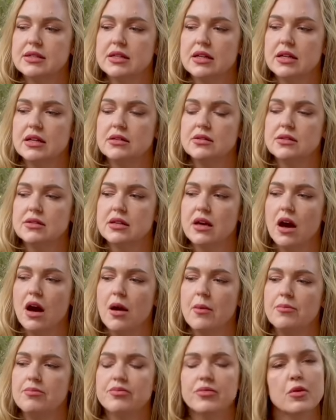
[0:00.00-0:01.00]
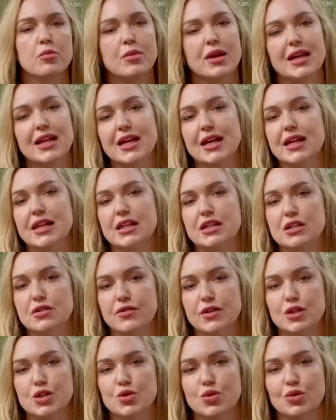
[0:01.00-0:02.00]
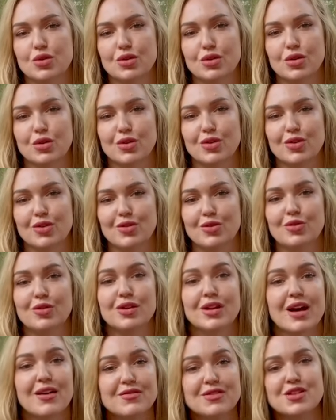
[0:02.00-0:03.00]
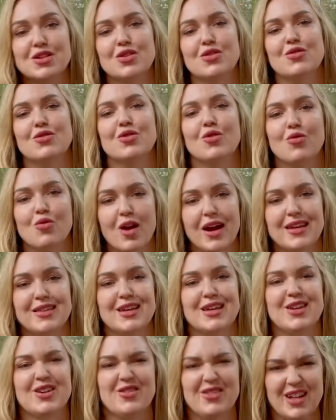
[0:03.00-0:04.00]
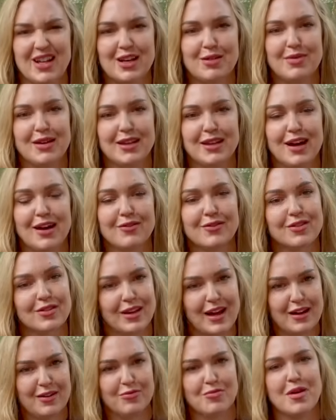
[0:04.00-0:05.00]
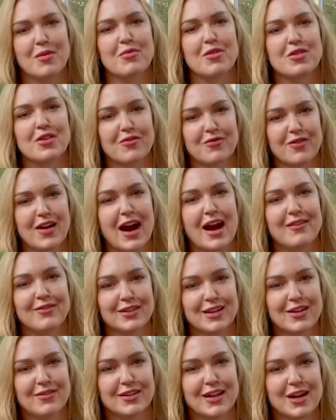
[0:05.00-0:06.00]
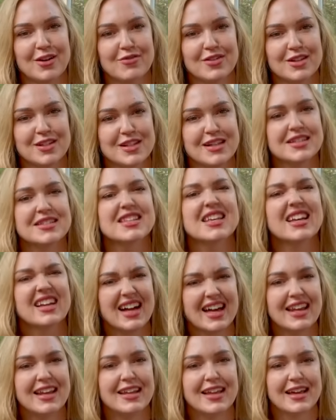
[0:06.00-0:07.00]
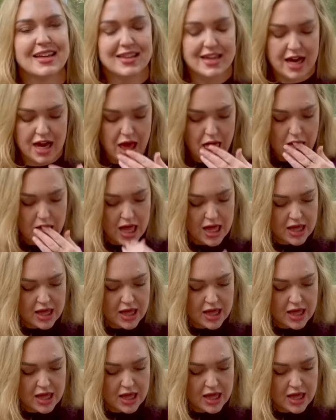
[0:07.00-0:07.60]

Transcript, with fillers: It's meeting an individual who loves you the way that you need to be loved. Like, remember the 5 love languages? Kind of like that.